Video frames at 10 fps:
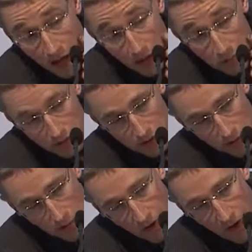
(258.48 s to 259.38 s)

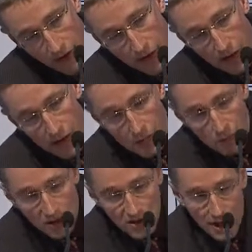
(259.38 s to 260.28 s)
because
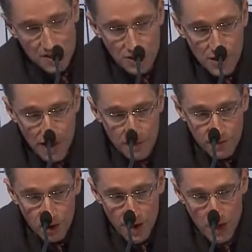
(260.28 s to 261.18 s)
by challenging the a
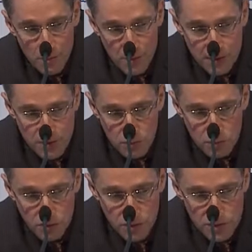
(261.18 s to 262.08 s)
file now it means he can
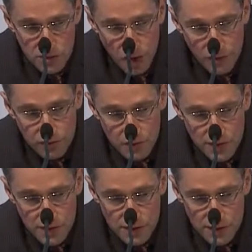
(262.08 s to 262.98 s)
move this knight from
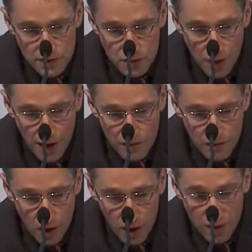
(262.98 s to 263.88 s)
c6 to
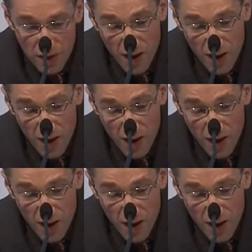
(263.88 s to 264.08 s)
a5.